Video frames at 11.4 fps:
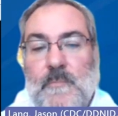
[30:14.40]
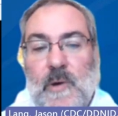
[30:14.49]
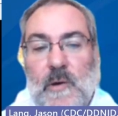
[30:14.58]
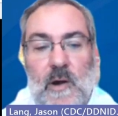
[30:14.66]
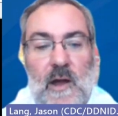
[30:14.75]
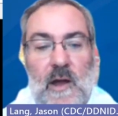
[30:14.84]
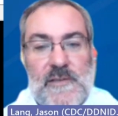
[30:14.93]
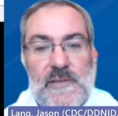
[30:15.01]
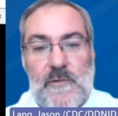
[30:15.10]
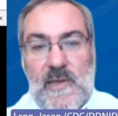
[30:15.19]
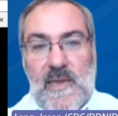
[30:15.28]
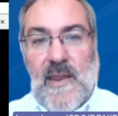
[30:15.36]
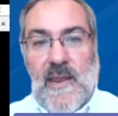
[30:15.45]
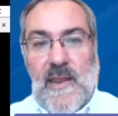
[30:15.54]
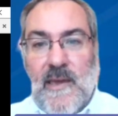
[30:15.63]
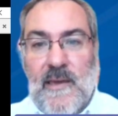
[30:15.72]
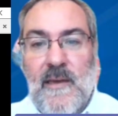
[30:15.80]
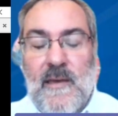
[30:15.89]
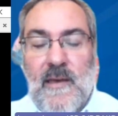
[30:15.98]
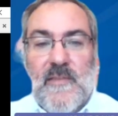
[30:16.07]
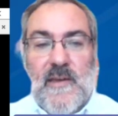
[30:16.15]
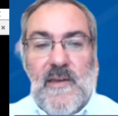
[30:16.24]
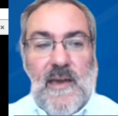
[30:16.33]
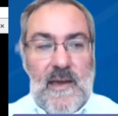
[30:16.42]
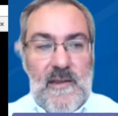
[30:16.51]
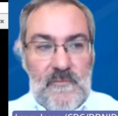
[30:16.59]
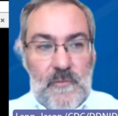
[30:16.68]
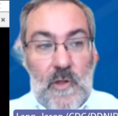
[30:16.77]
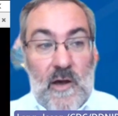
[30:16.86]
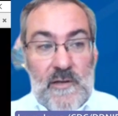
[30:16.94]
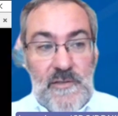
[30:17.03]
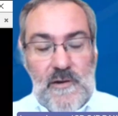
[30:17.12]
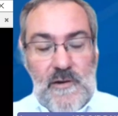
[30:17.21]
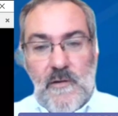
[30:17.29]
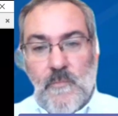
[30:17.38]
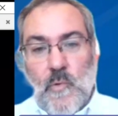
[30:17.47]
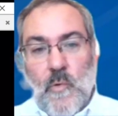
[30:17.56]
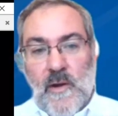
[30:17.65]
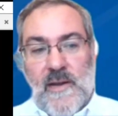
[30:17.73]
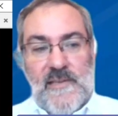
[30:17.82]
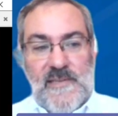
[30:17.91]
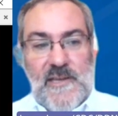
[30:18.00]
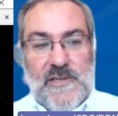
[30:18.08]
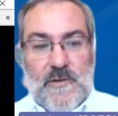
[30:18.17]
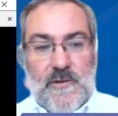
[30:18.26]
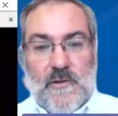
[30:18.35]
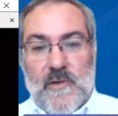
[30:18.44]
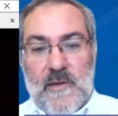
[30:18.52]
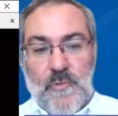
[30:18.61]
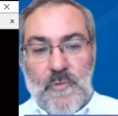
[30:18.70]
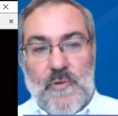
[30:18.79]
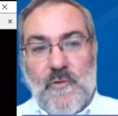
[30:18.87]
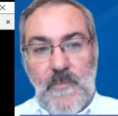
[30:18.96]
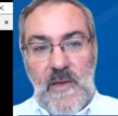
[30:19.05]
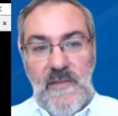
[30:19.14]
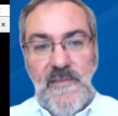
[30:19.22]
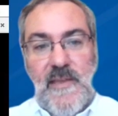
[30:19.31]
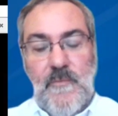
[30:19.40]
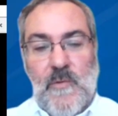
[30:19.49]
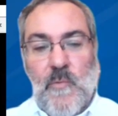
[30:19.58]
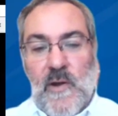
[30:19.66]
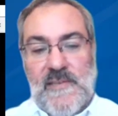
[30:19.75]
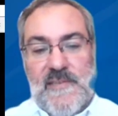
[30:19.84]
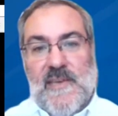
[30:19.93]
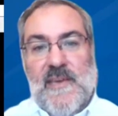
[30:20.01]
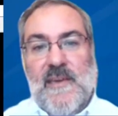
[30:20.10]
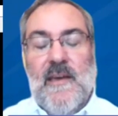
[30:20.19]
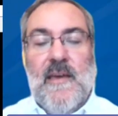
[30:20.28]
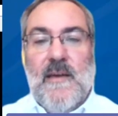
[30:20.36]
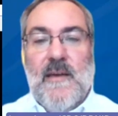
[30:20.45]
but we're also getting the kind of long-term organizational improvements that we want to see